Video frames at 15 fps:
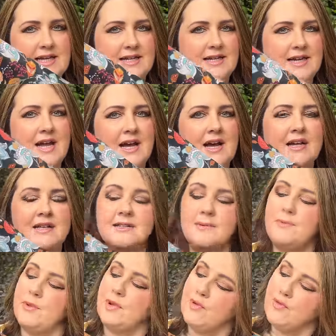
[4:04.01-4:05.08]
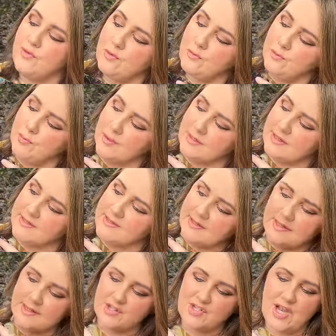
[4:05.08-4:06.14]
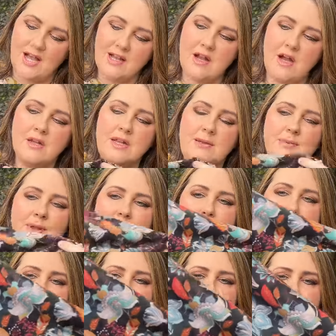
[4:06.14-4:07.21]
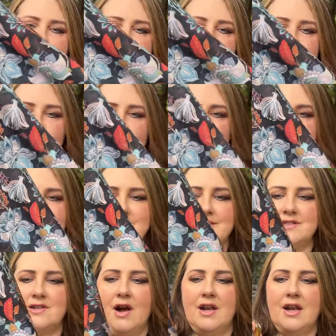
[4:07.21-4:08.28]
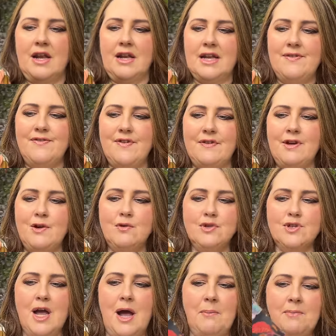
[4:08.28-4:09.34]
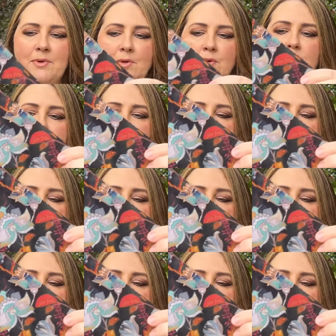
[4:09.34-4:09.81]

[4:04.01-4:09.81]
Now, it's a beautiful print. It's like a charcoal-y black background with a rust kind of leaf, very autumnal.